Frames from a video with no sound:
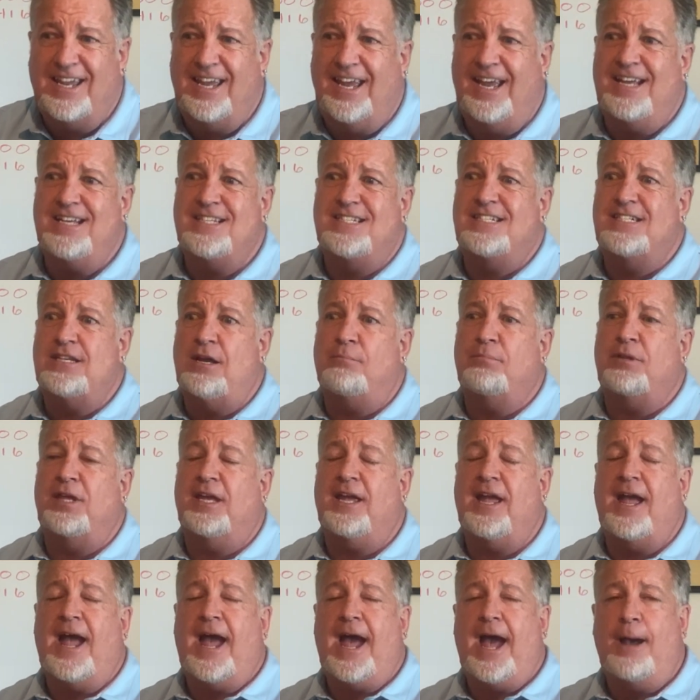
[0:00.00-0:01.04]
case
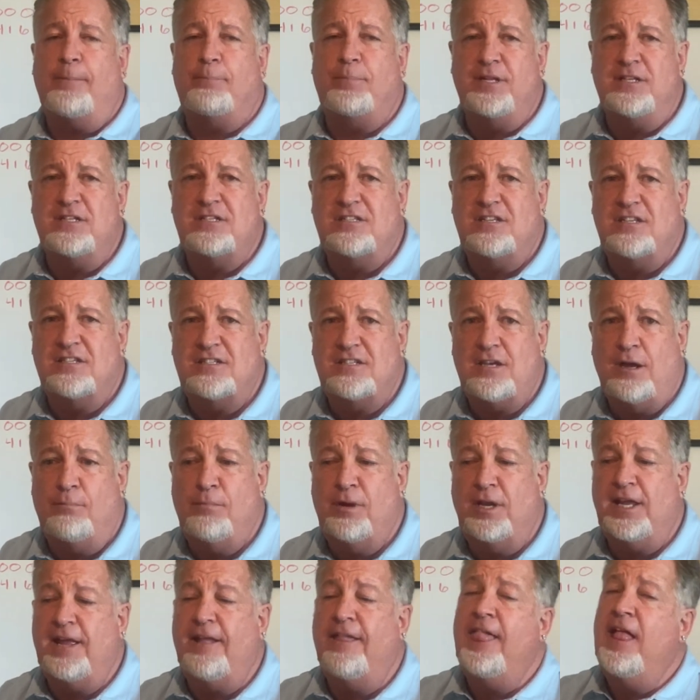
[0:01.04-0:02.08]
something happens to
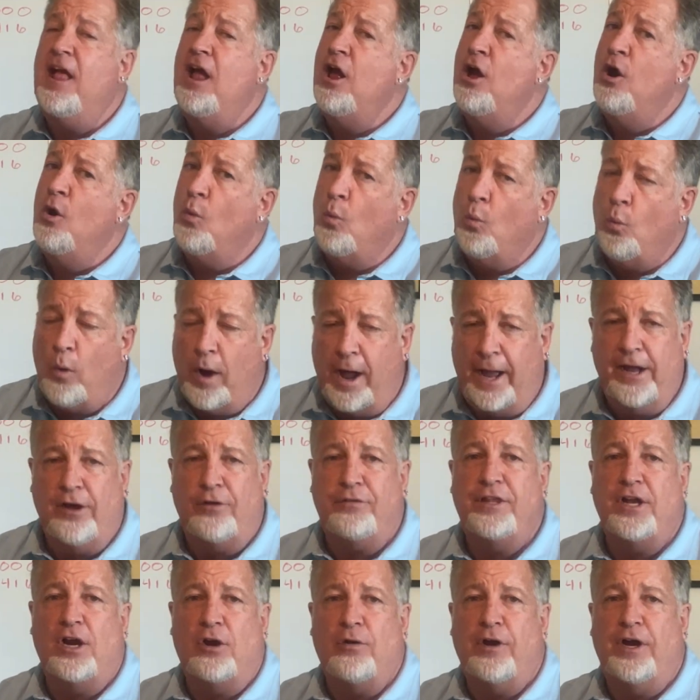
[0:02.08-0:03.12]
somebody while
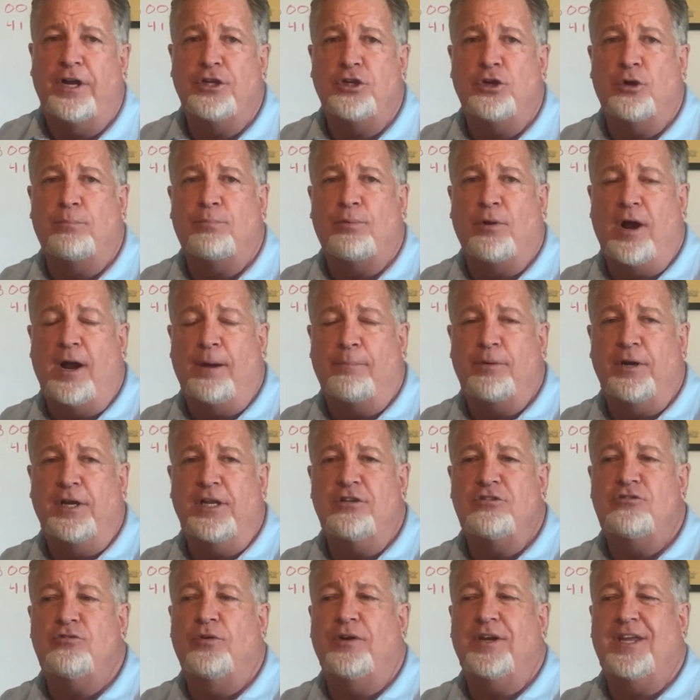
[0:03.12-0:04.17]
they're on your
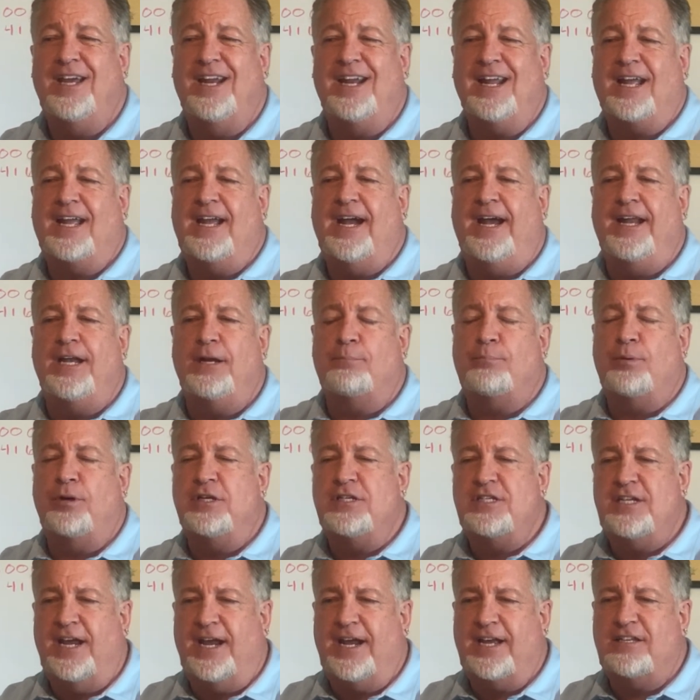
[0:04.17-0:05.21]
property. So again, it kind of
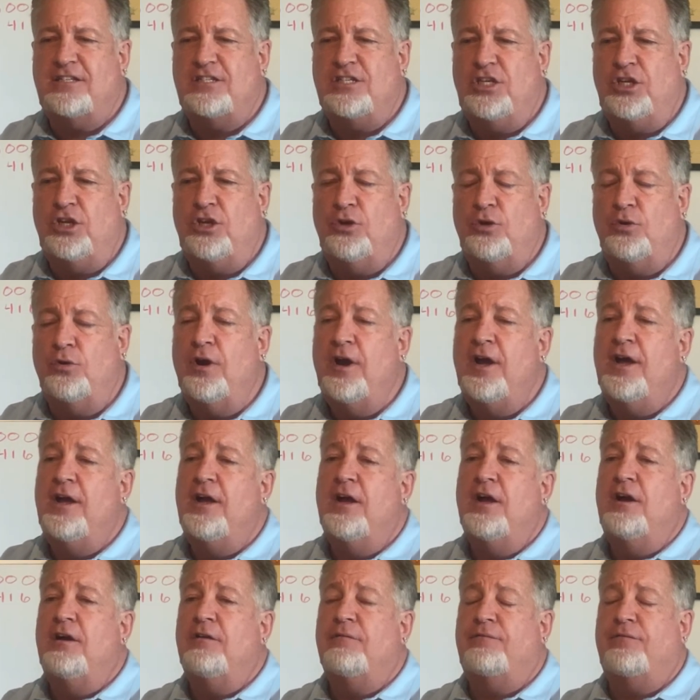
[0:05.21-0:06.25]
protects you
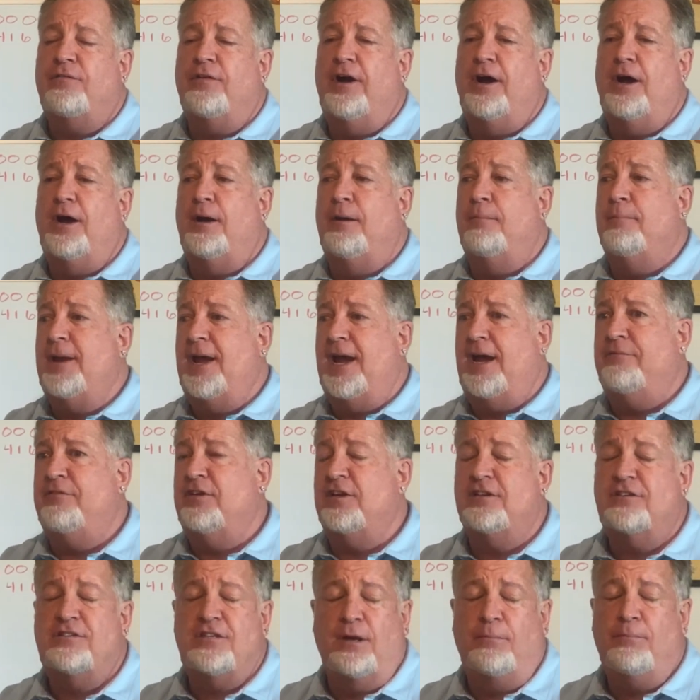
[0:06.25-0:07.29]
from
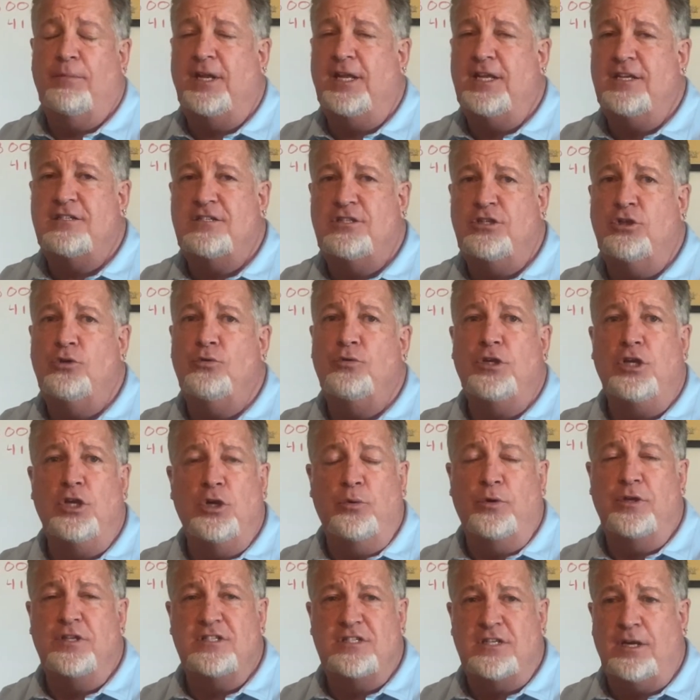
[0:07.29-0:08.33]
having somebody sue
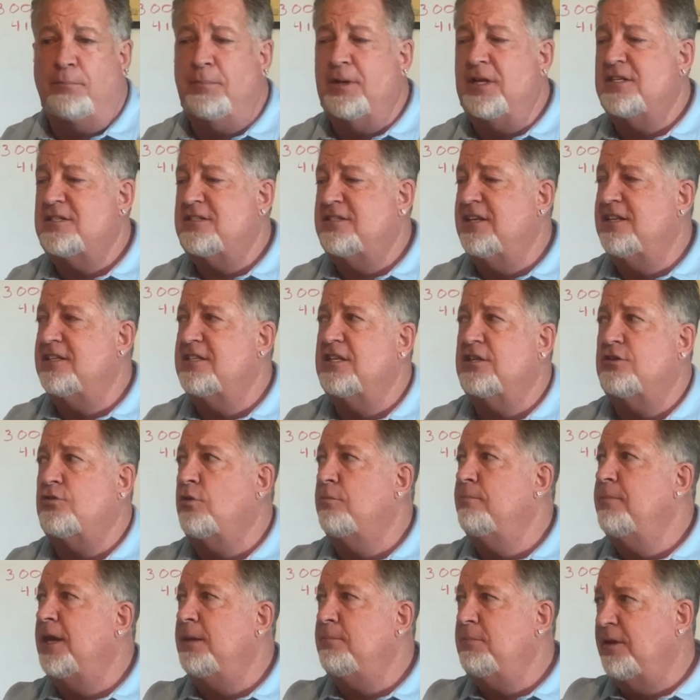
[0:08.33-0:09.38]
you in some instances, or
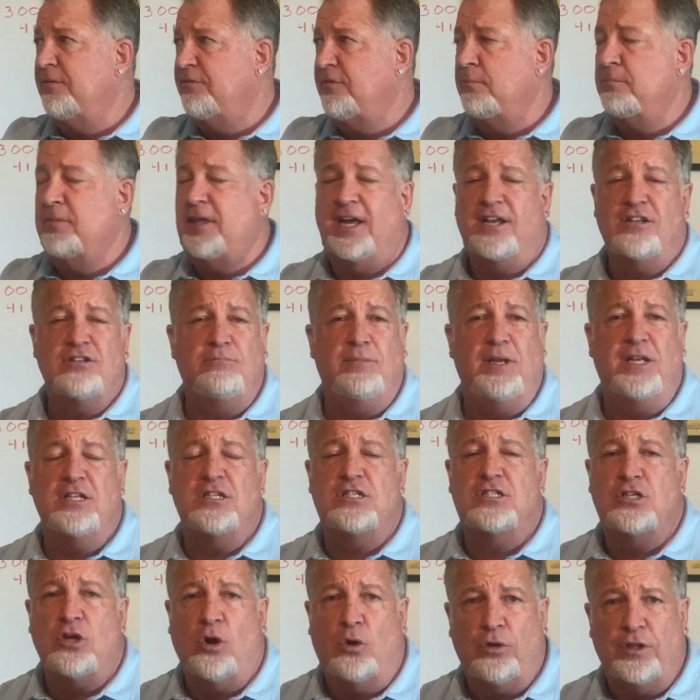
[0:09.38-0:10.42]
maybe from things being
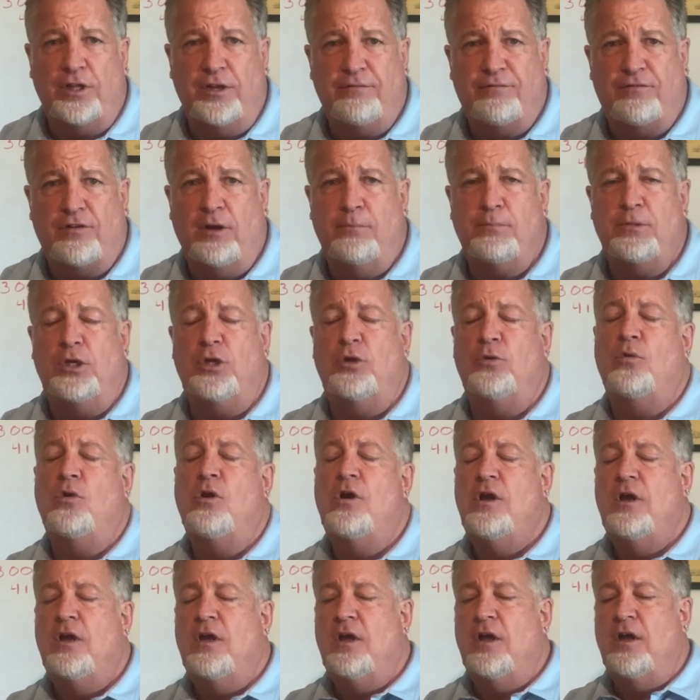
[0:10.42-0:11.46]
stolen from you,
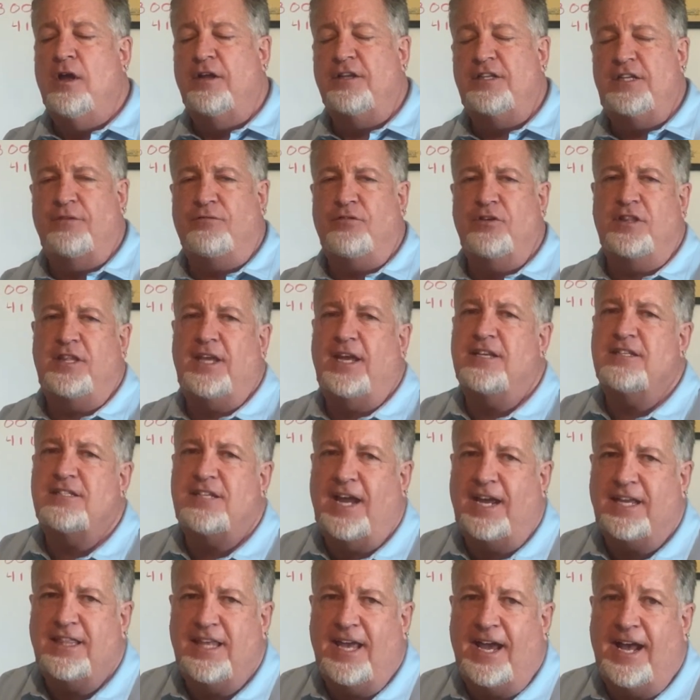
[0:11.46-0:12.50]
different things
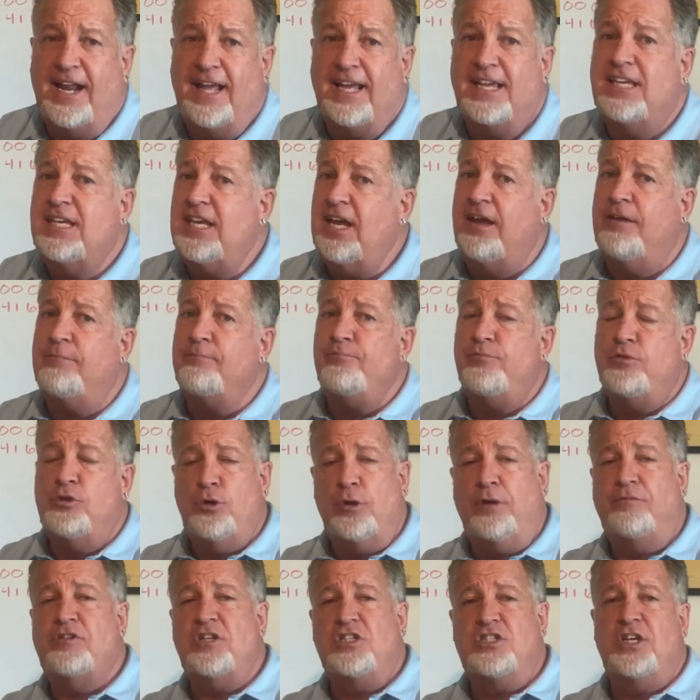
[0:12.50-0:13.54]
like that. Again,
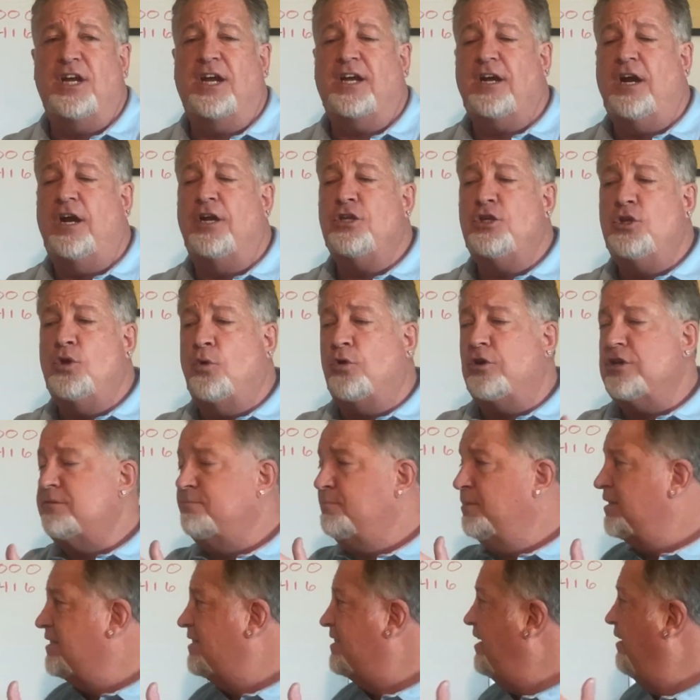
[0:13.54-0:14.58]
you have to check on your
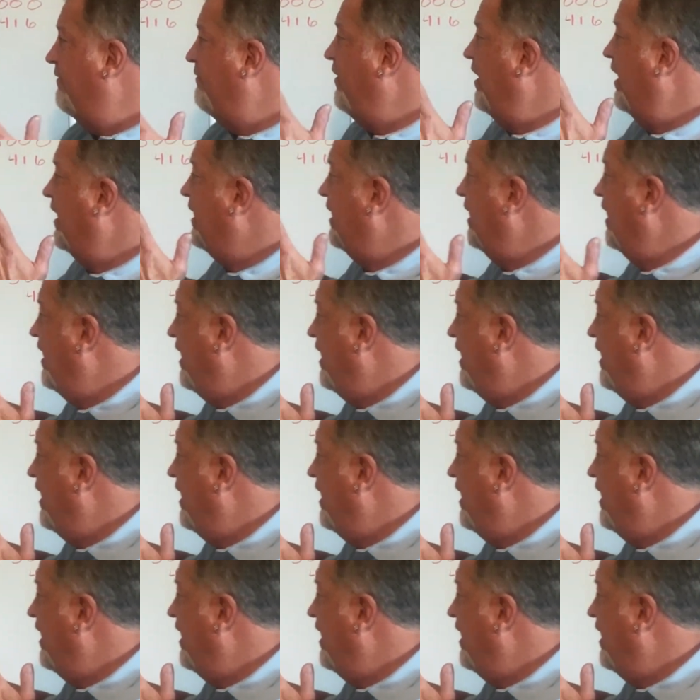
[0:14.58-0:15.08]
specific